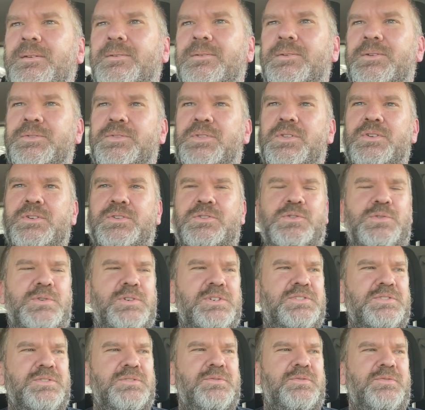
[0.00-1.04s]
with the
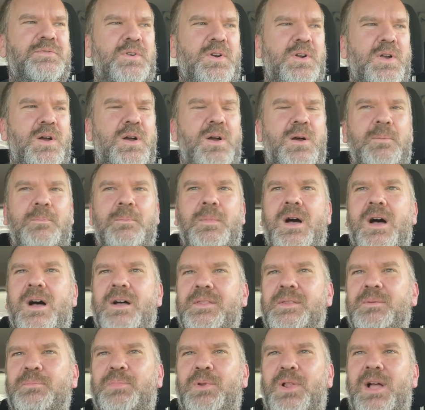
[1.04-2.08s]
creature from uh,
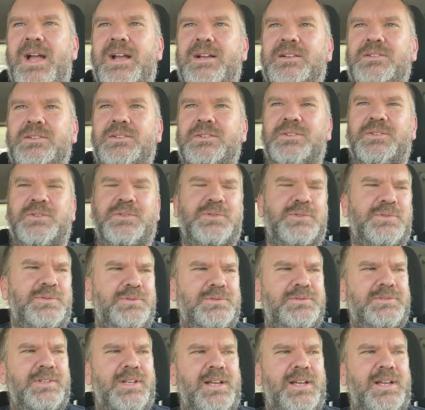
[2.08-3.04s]
the Black Lagoon.